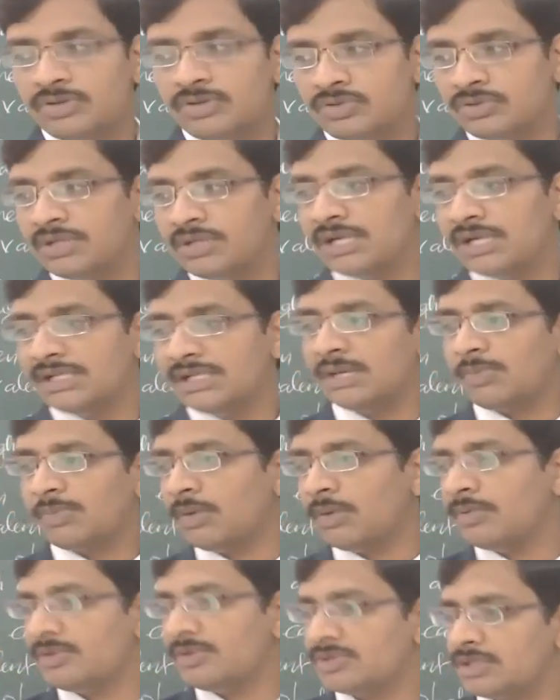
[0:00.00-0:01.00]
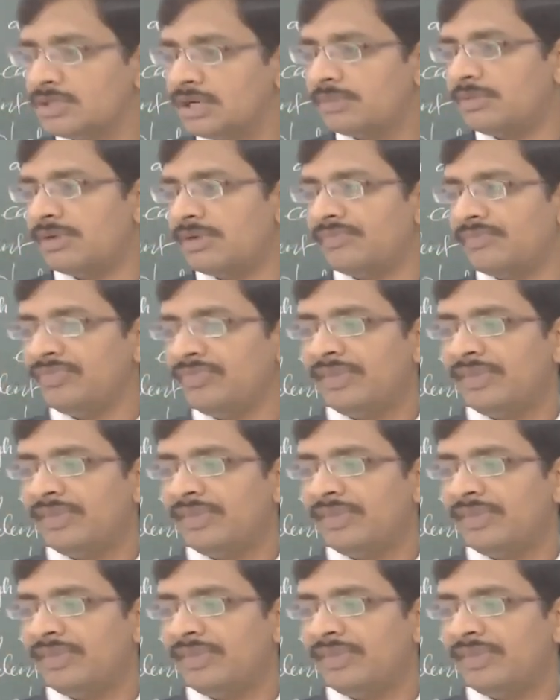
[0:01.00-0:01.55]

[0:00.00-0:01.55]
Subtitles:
So that is a problem statement.